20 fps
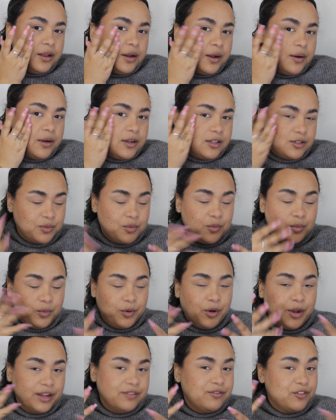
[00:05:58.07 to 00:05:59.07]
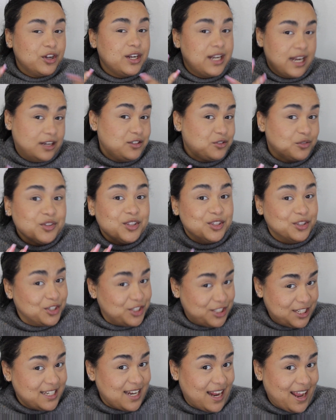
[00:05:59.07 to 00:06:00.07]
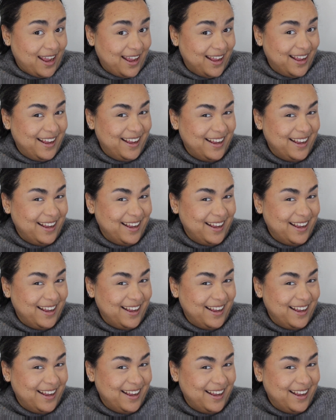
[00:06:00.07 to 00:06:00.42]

you know, because we're going for a natural look today.